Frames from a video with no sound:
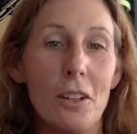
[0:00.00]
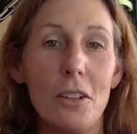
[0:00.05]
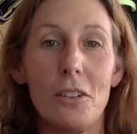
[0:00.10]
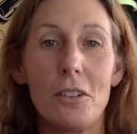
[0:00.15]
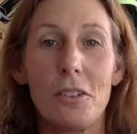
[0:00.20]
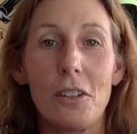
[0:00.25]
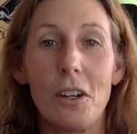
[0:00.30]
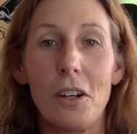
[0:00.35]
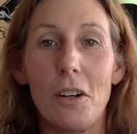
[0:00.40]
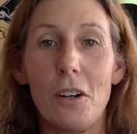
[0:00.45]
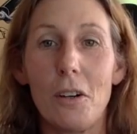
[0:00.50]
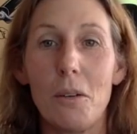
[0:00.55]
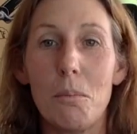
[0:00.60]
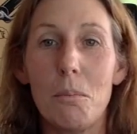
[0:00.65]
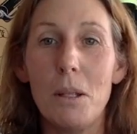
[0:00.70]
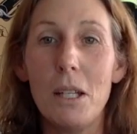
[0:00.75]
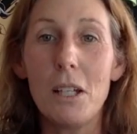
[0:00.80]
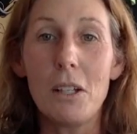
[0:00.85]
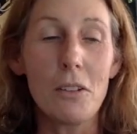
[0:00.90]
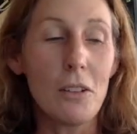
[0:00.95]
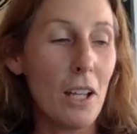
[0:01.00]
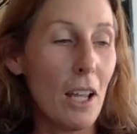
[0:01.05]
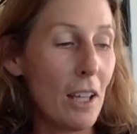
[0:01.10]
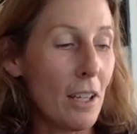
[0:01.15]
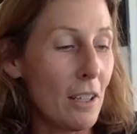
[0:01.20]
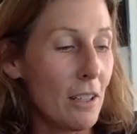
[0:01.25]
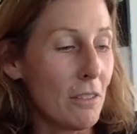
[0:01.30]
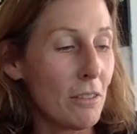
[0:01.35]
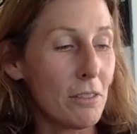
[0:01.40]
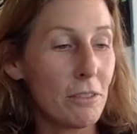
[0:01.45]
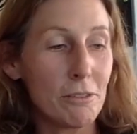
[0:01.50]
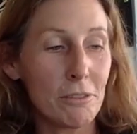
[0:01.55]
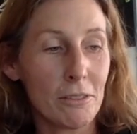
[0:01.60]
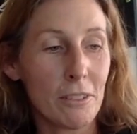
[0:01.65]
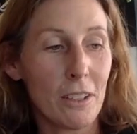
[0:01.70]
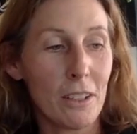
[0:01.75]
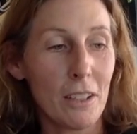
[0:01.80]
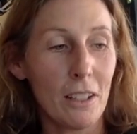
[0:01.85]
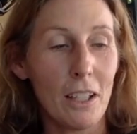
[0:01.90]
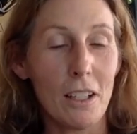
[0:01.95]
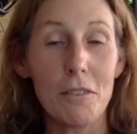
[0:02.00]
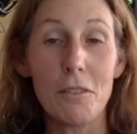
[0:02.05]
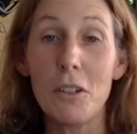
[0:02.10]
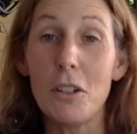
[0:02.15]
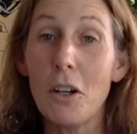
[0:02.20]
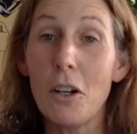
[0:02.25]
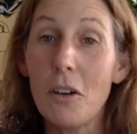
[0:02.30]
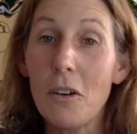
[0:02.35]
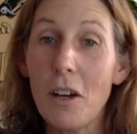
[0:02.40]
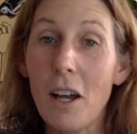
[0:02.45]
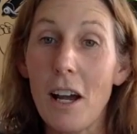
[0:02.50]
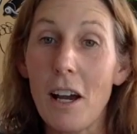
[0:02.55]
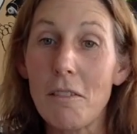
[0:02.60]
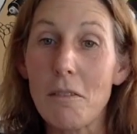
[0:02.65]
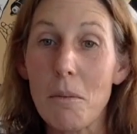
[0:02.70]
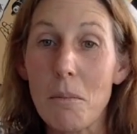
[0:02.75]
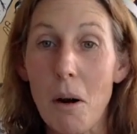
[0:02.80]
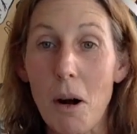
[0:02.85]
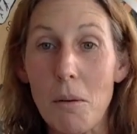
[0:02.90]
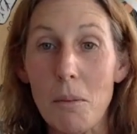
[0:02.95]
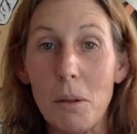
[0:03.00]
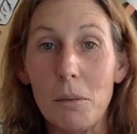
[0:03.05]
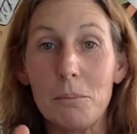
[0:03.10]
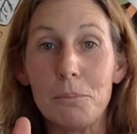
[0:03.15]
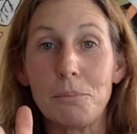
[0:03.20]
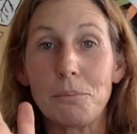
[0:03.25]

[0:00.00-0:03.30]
So be creative if you don't have a marble.